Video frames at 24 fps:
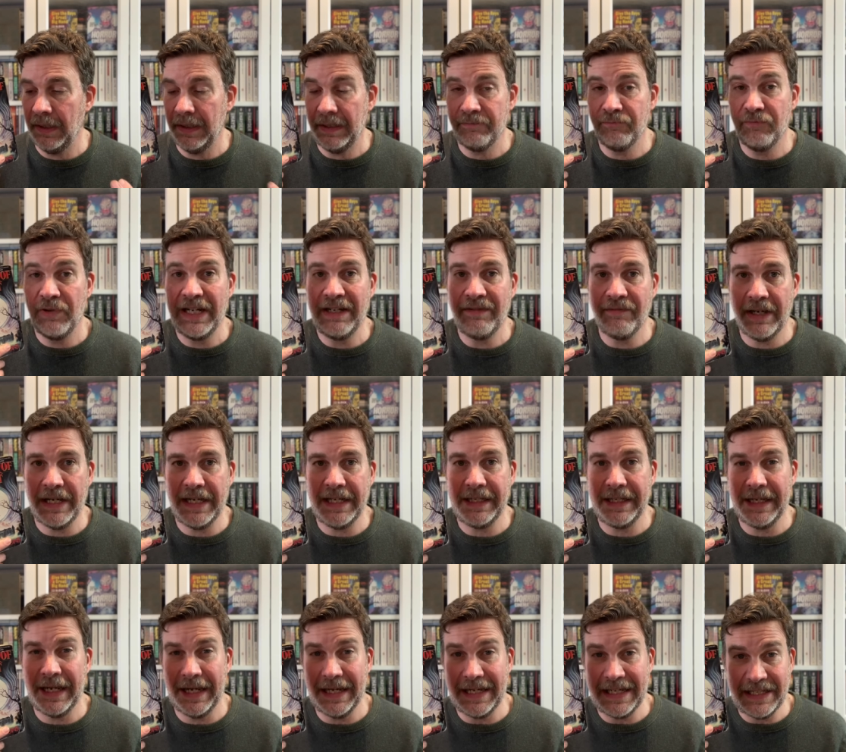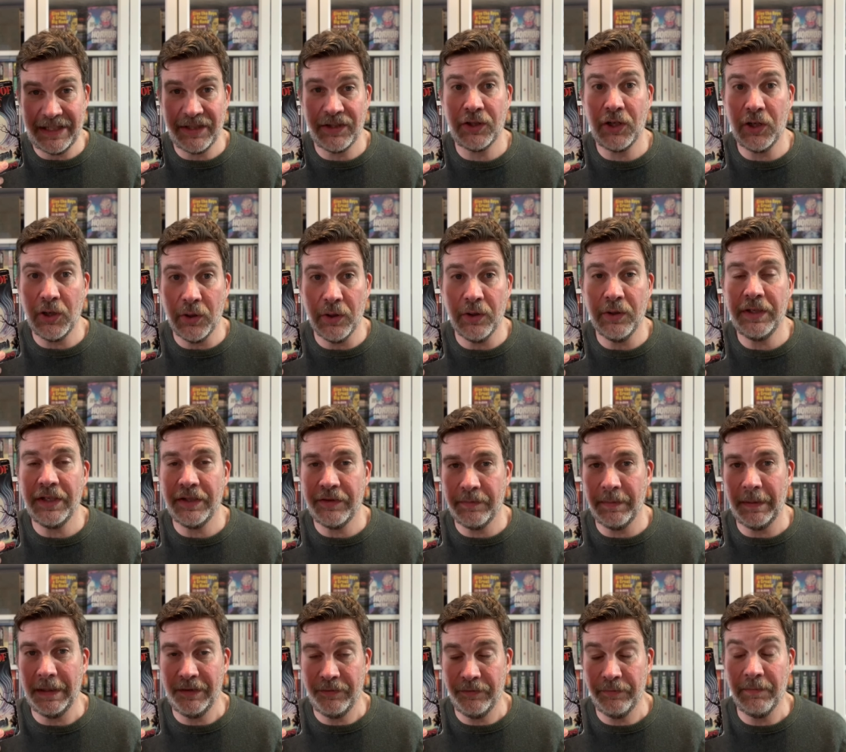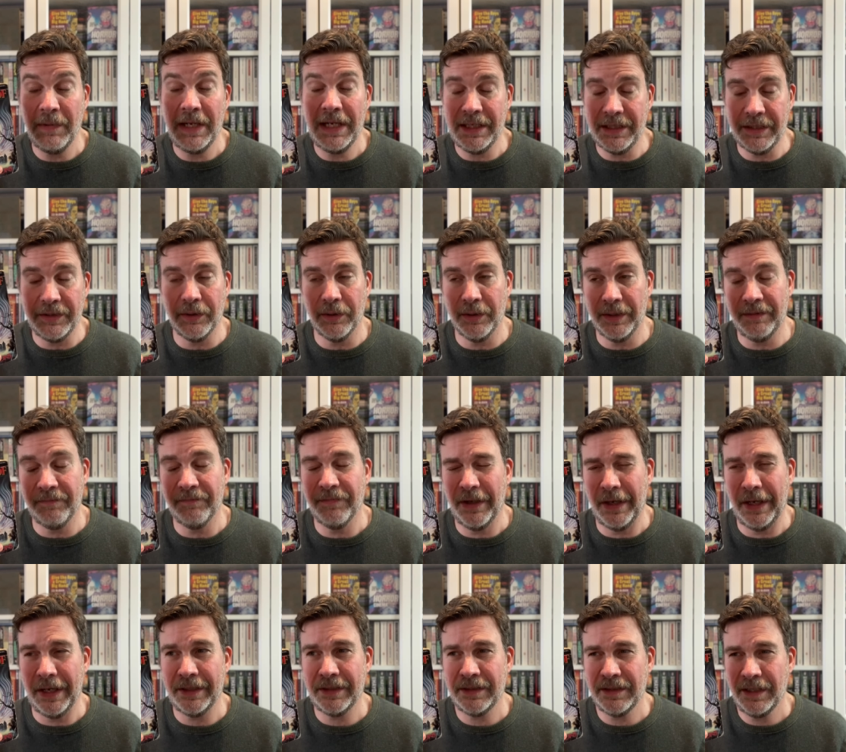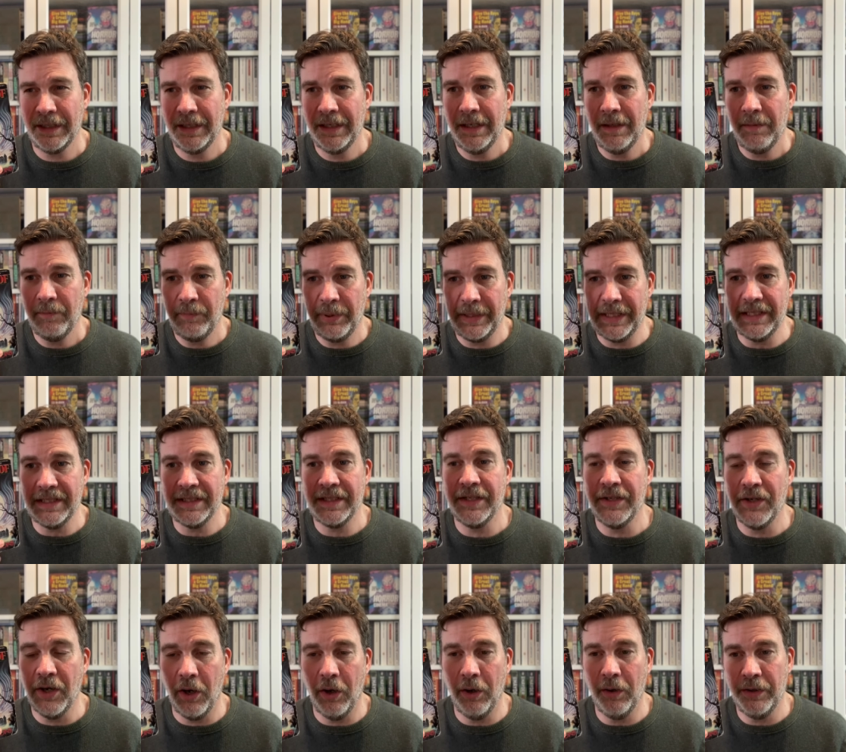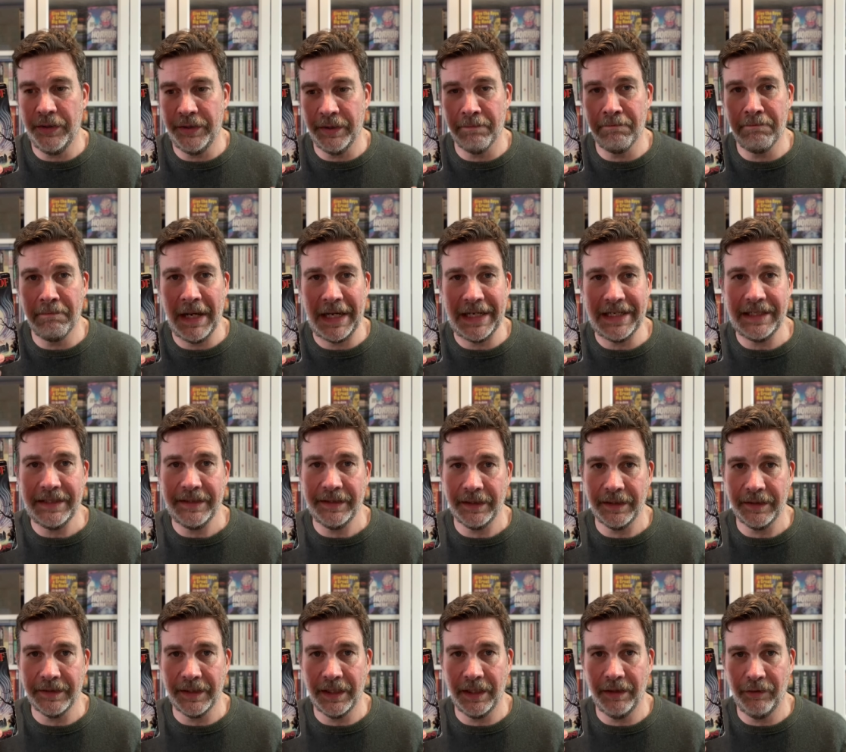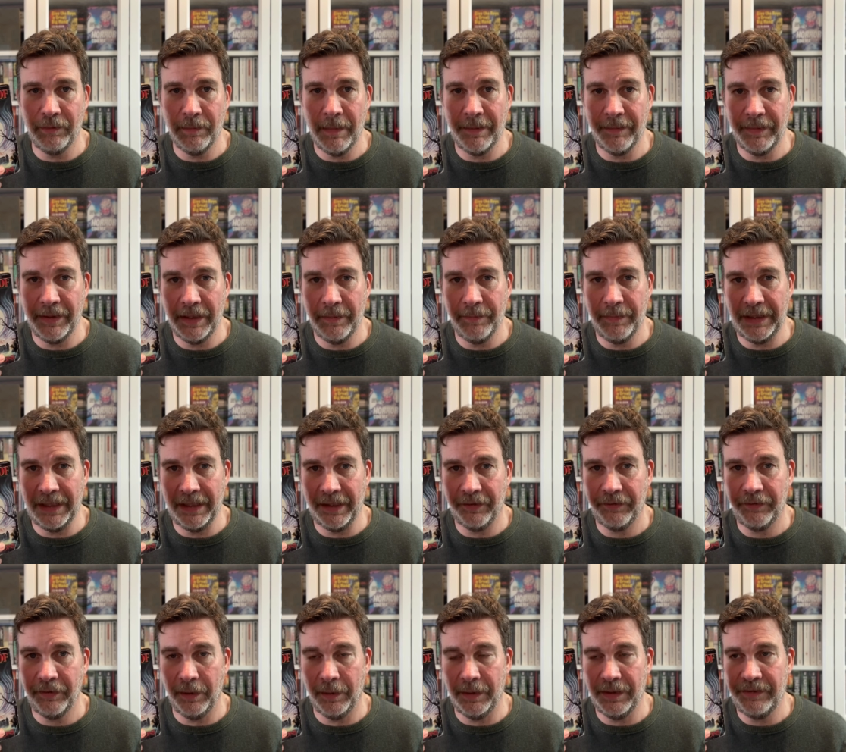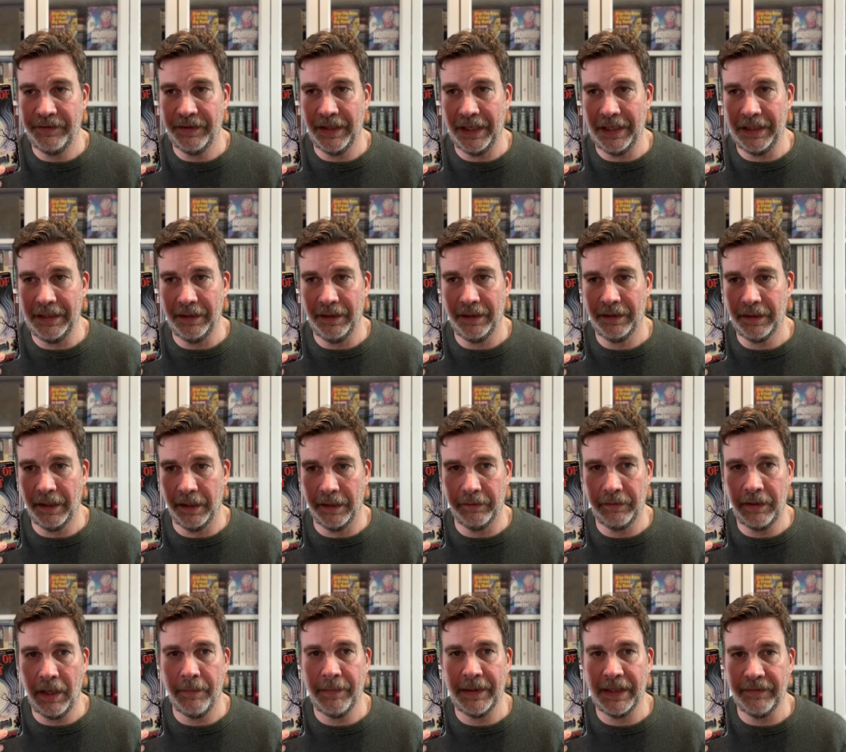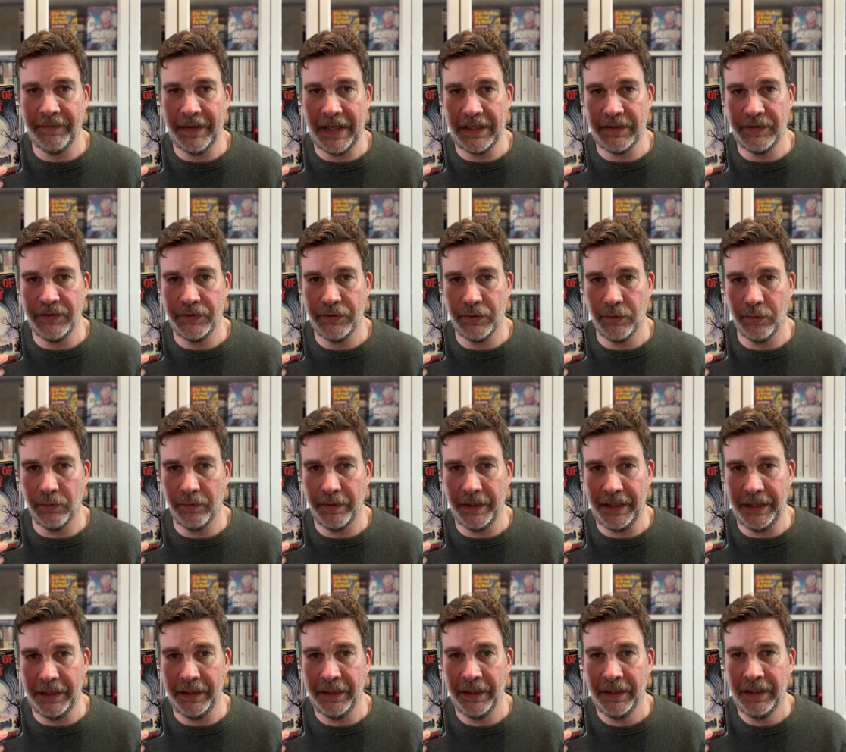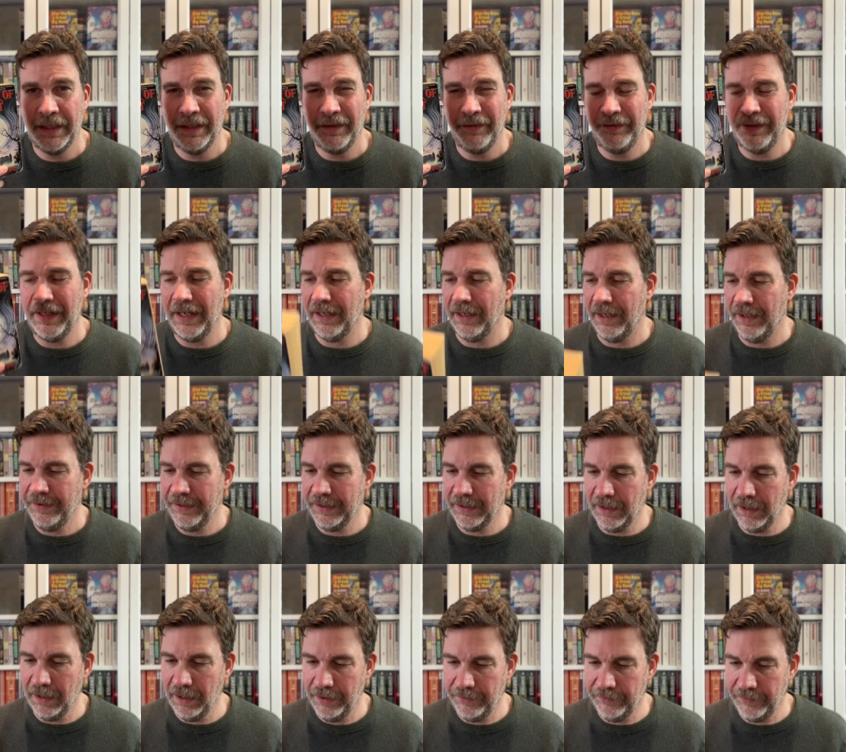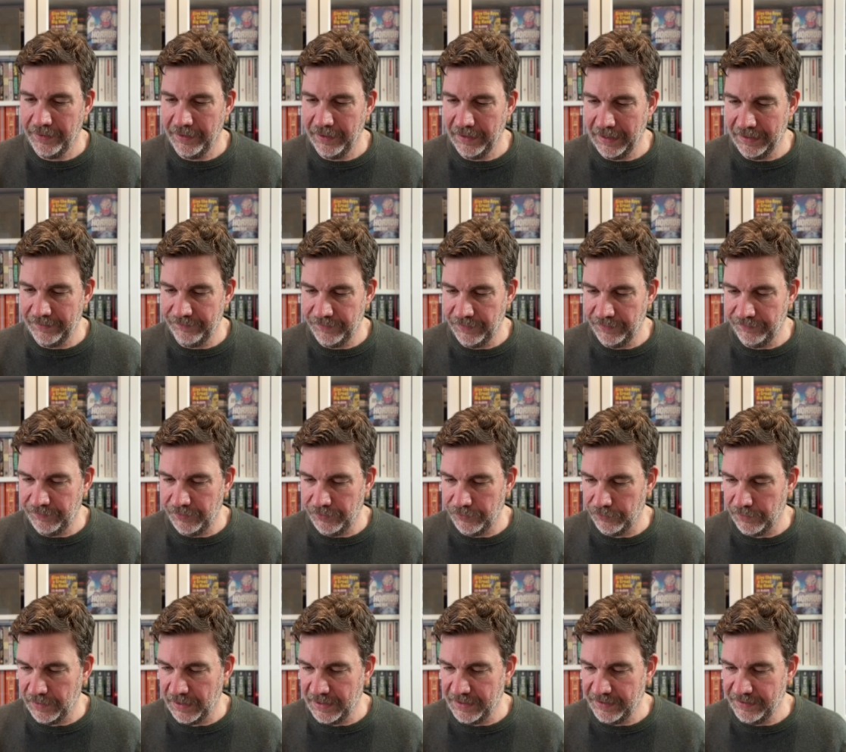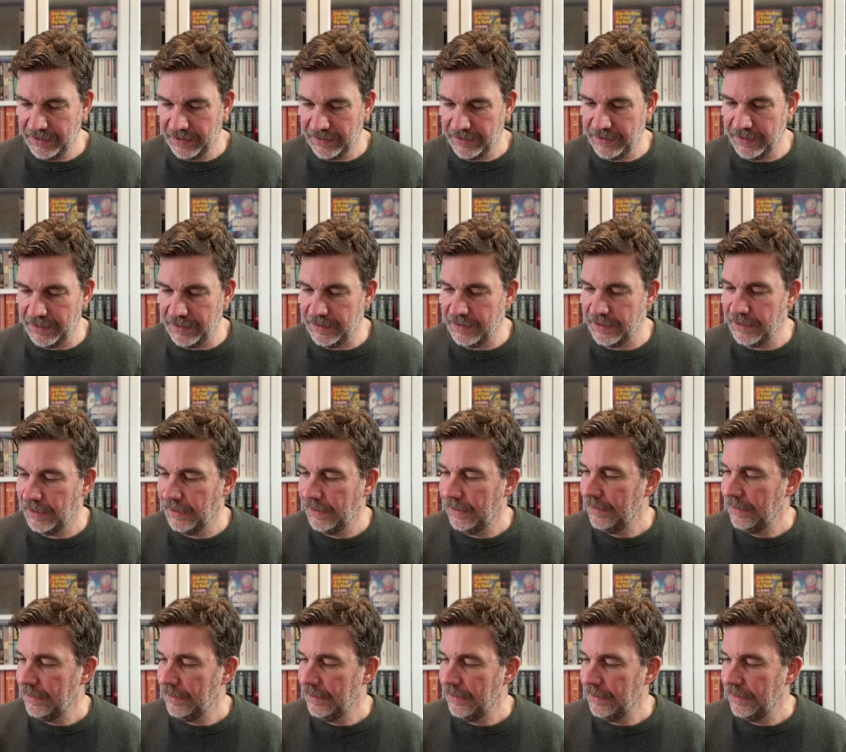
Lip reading: Rereading it, it's good. It's really good, in fact. But it's not as amazing as I remembered it being. So it's a kind of coming of age story set, I think, either in the late 50s or early 60s,